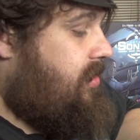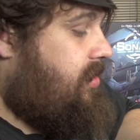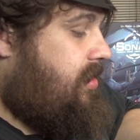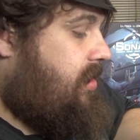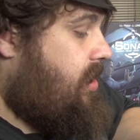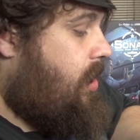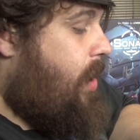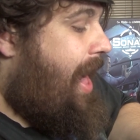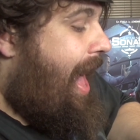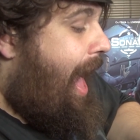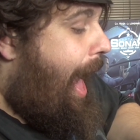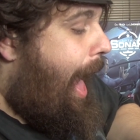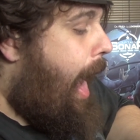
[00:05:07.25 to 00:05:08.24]
you just go
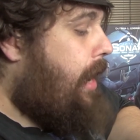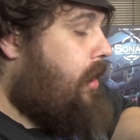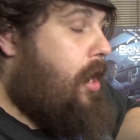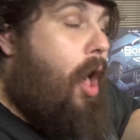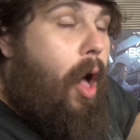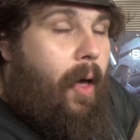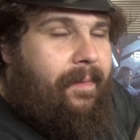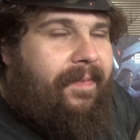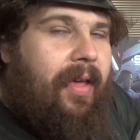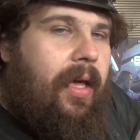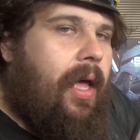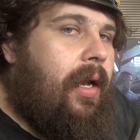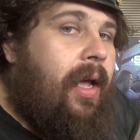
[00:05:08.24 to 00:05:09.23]
head north
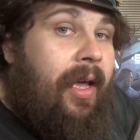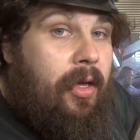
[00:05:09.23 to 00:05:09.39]
again.